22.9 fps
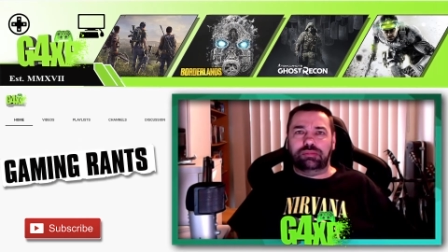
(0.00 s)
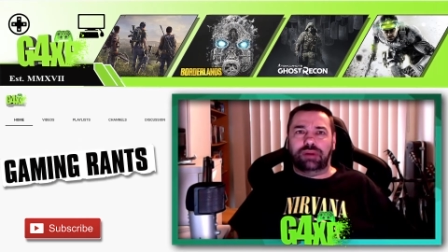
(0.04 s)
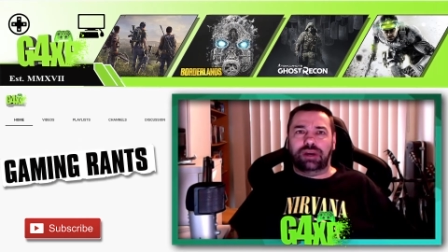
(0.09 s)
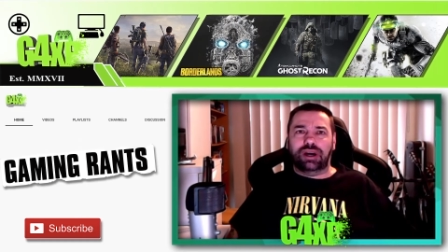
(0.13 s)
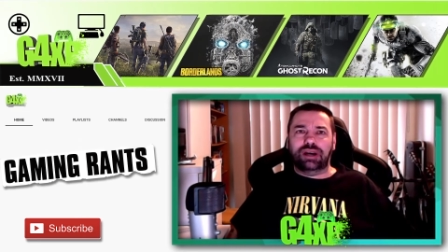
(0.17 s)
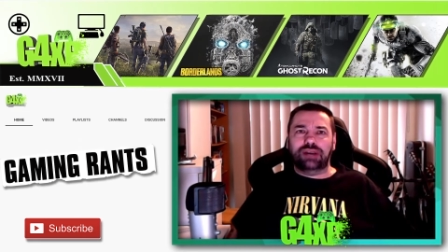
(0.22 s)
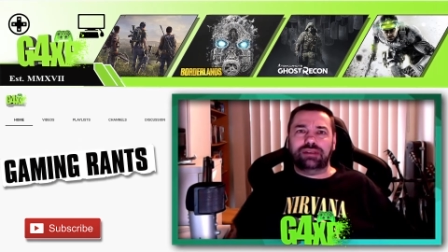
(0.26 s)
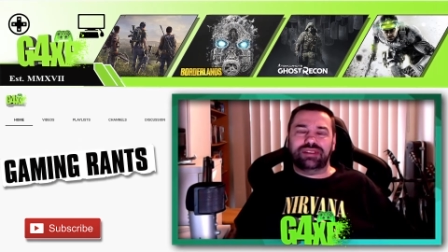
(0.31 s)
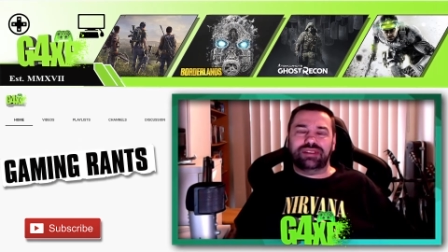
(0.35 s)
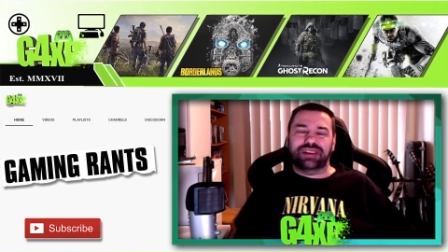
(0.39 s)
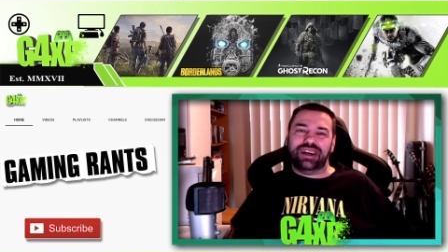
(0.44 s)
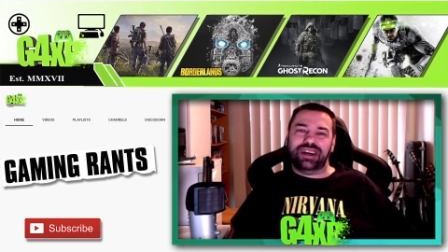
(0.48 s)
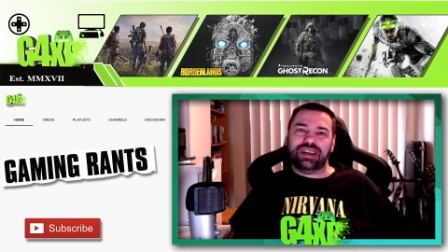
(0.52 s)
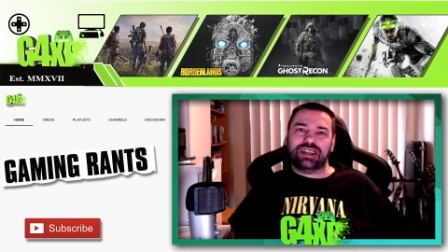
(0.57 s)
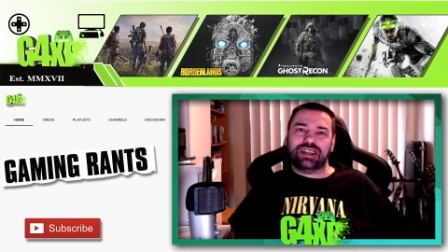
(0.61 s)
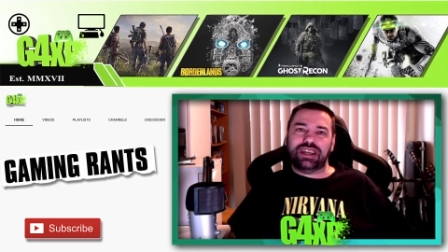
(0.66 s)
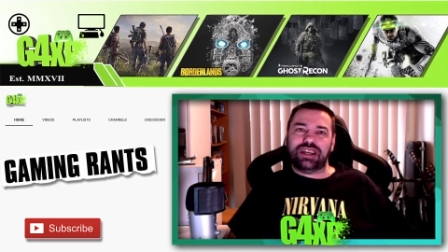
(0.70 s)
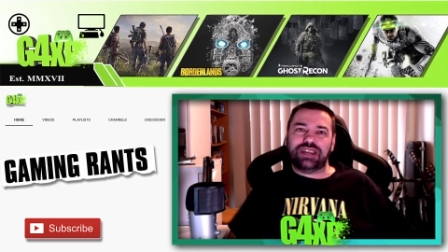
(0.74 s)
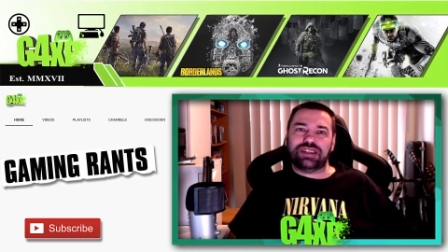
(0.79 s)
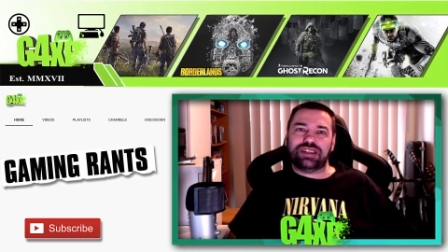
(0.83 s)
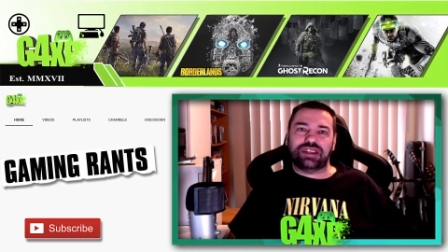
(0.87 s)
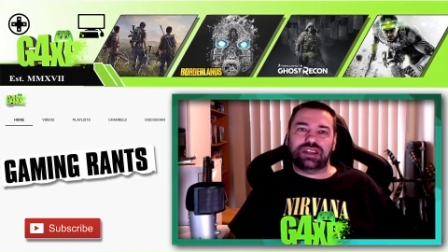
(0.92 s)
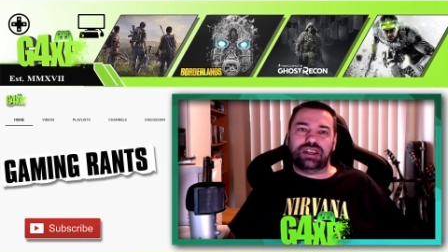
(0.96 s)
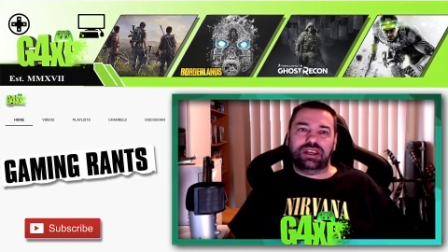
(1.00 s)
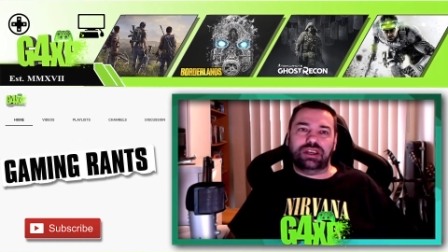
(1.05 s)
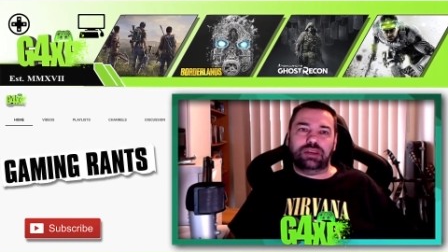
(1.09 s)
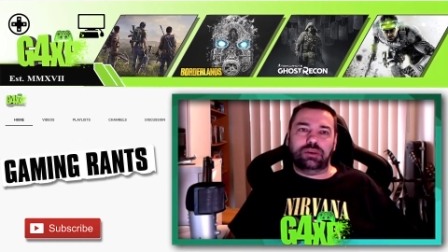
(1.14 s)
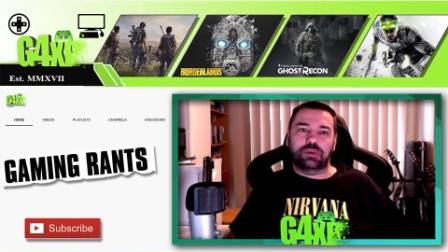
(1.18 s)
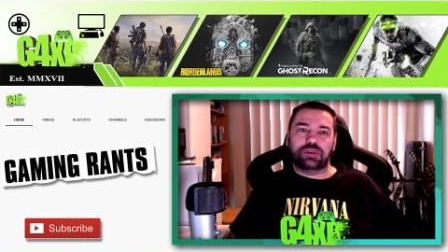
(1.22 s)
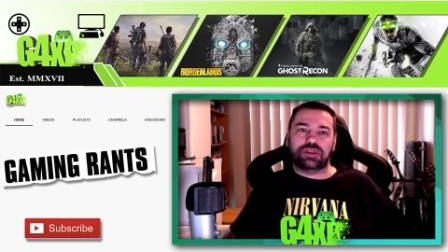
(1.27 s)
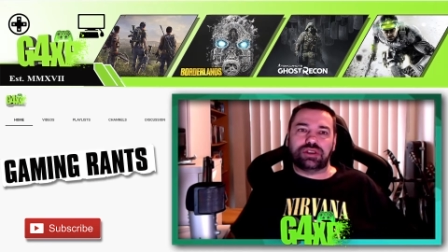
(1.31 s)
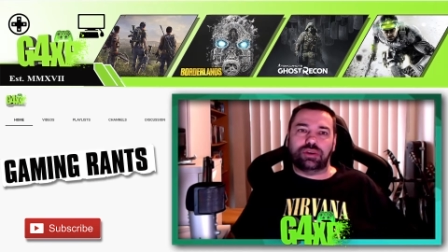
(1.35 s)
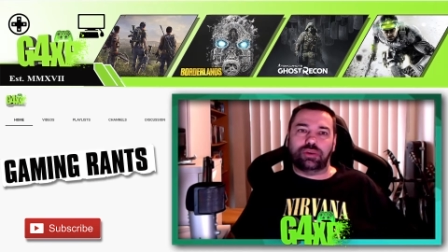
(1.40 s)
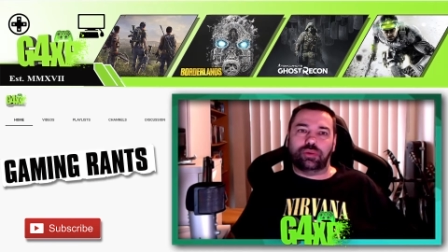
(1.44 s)
my I guess that it
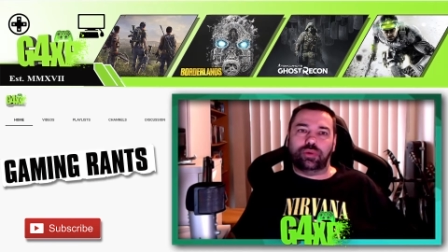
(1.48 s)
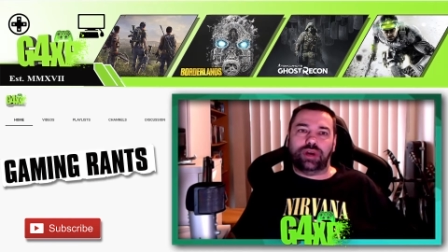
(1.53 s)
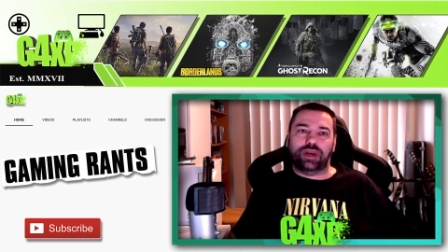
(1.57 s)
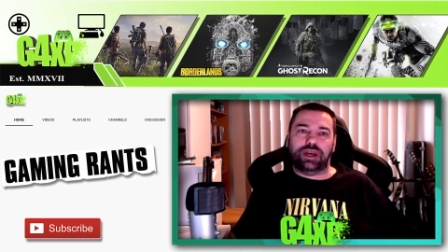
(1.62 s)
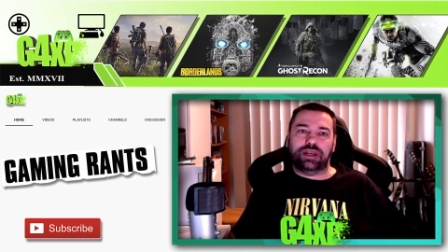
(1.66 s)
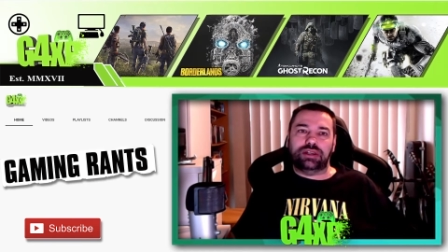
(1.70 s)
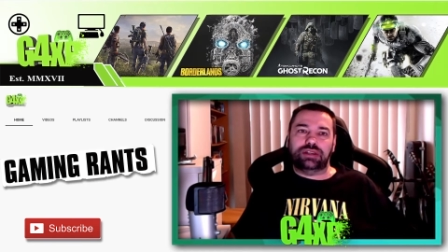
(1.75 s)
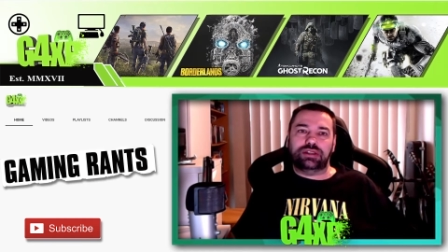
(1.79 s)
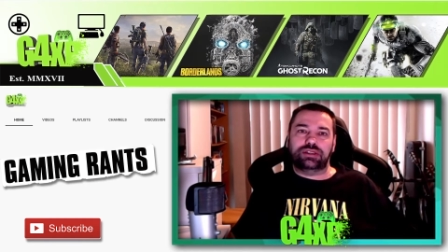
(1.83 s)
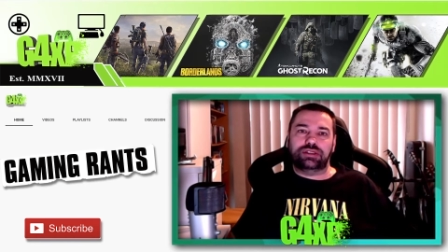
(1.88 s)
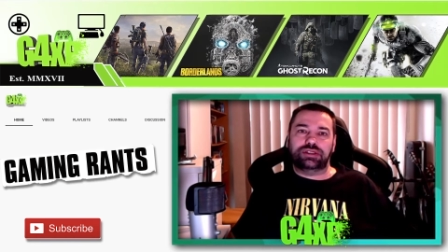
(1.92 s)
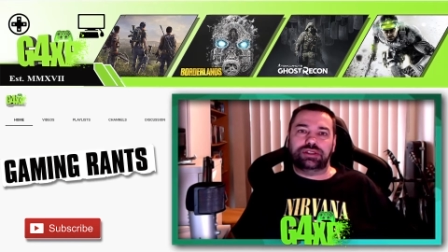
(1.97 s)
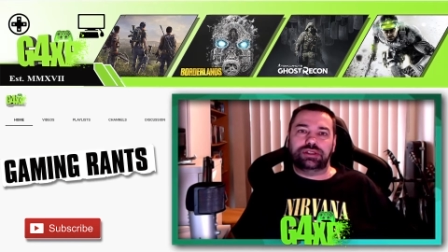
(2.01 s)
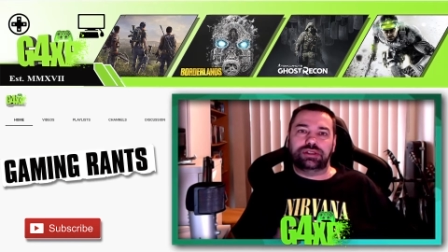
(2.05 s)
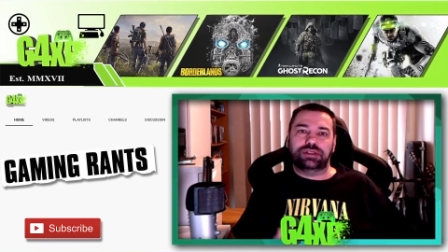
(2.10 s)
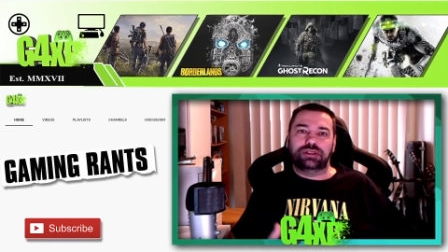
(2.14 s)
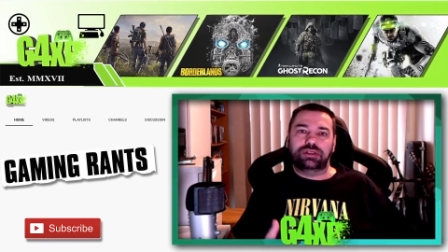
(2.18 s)
was around